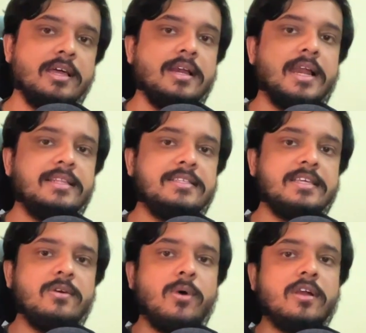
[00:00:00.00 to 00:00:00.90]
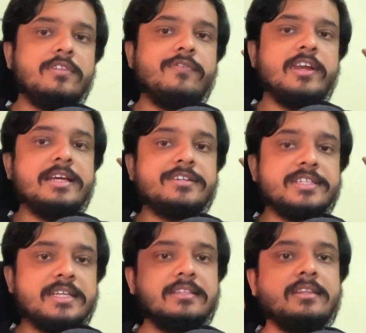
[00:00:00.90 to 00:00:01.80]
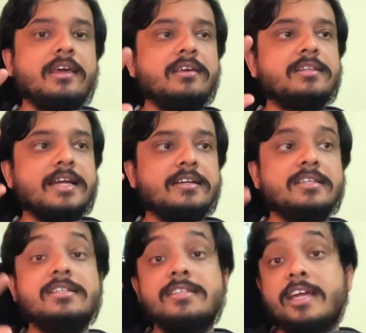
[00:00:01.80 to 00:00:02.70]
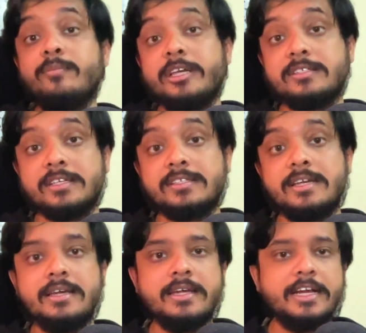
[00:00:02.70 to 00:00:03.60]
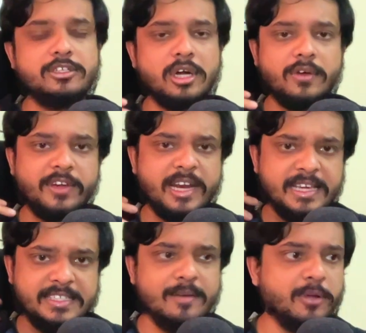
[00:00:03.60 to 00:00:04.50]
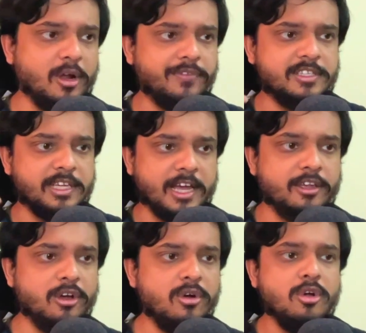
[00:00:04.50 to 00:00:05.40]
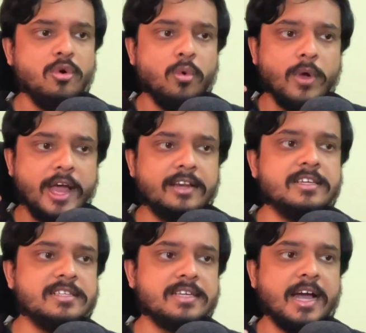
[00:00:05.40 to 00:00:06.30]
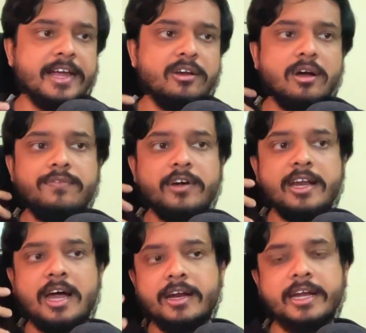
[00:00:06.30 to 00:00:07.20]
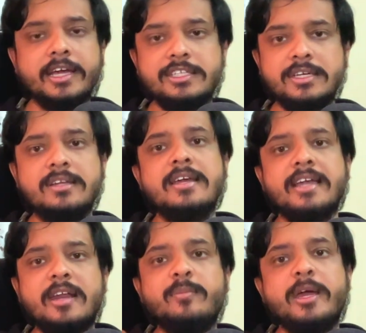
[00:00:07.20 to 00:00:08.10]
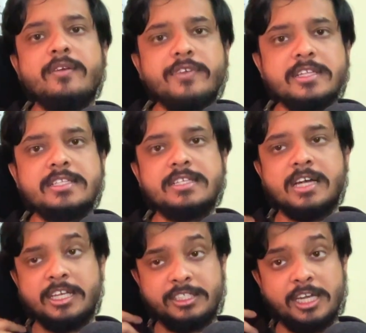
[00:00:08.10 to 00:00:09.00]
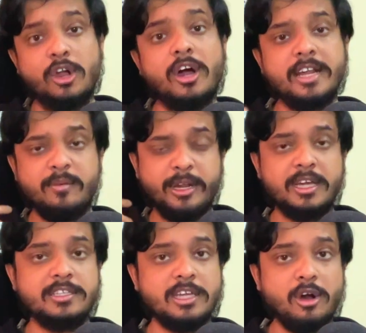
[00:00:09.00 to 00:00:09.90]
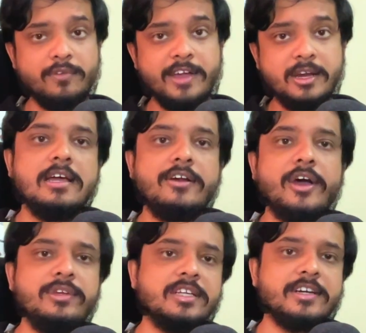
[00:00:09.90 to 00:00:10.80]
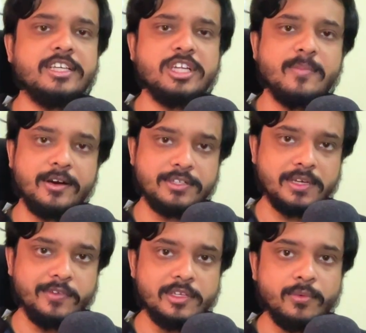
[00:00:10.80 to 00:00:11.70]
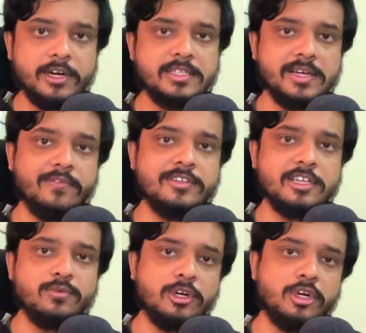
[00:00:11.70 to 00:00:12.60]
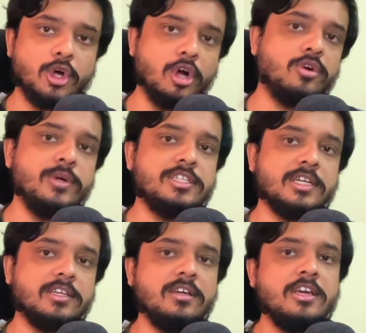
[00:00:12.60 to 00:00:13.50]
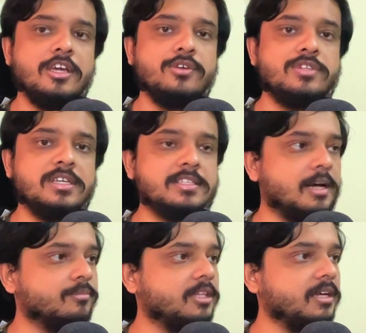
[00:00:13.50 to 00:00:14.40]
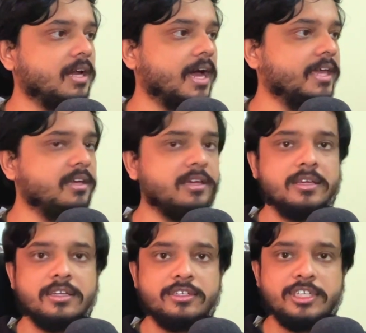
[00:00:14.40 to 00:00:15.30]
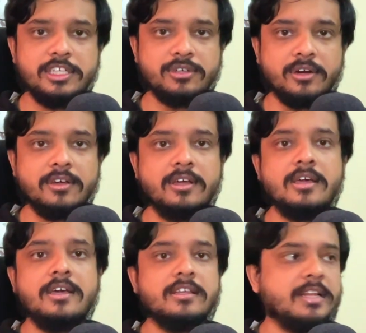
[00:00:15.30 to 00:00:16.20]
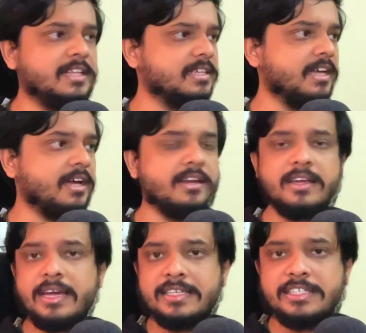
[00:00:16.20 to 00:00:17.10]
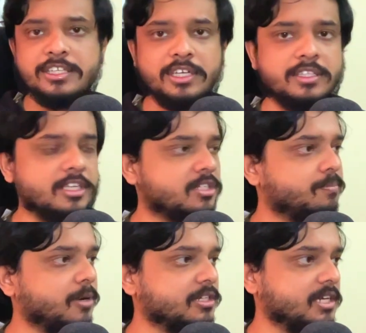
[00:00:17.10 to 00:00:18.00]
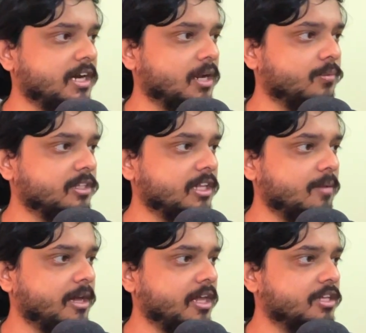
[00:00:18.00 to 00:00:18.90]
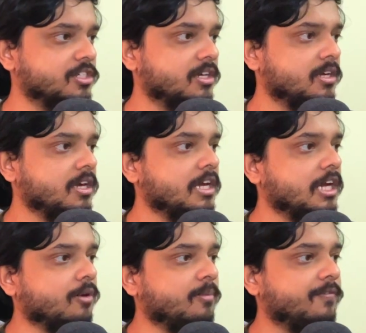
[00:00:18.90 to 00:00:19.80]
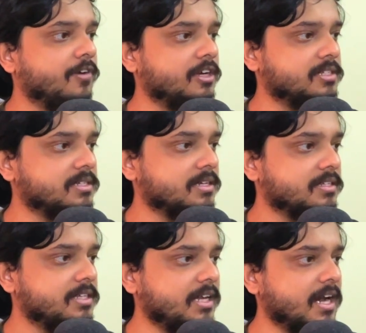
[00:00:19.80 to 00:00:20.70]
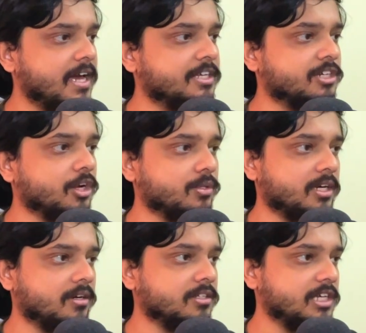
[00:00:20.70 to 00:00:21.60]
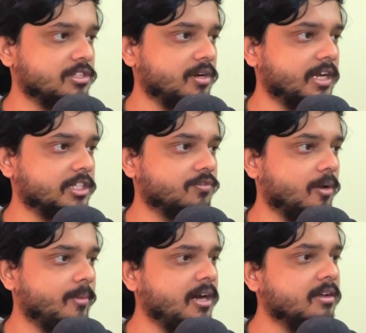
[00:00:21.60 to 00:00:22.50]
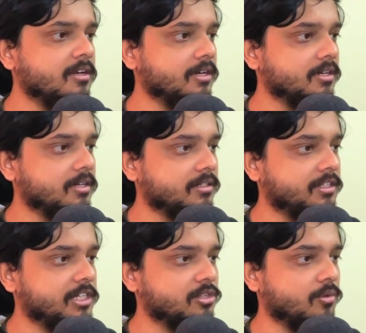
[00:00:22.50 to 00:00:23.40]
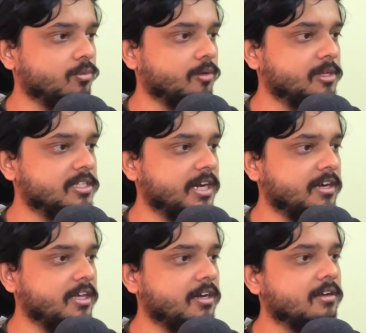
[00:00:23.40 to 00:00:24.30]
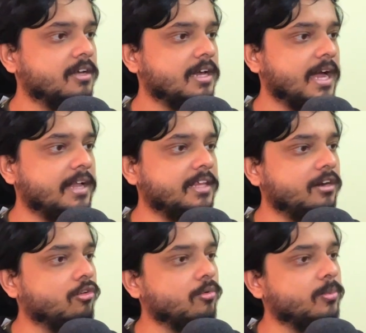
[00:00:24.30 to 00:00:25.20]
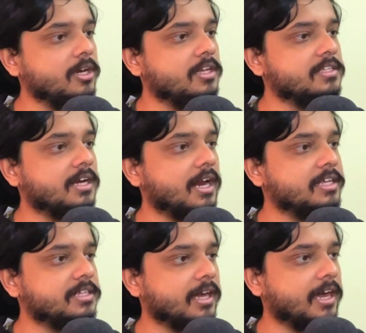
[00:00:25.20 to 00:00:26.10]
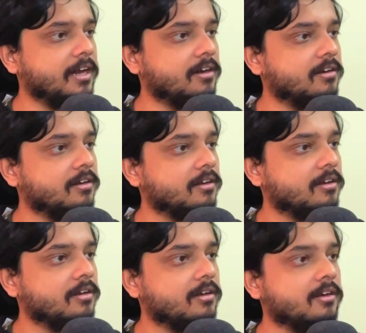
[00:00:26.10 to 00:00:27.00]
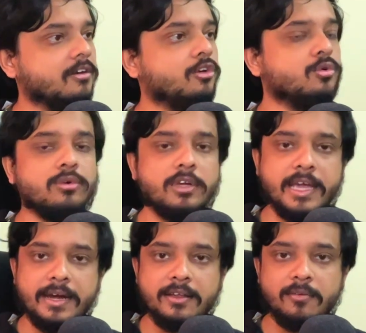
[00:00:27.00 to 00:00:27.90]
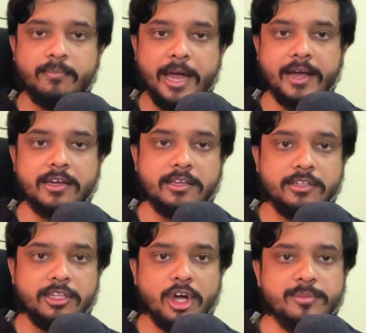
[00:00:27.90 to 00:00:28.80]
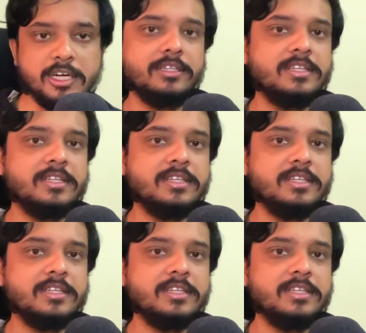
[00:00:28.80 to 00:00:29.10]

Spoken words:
Let's see one of the very interesting things that this design brings us. It is sort of an example of a scenario where this kind of an architecture can benefit us a lot and bring us a lot of value. Now in the traditional microservices world, services would talk to each other using something like JSON. Let's say they are exchanging this person data with name and age. It would be first serialized into the JSON text format. The JSON would be sent here, and then it would be deserialized again to get back the object.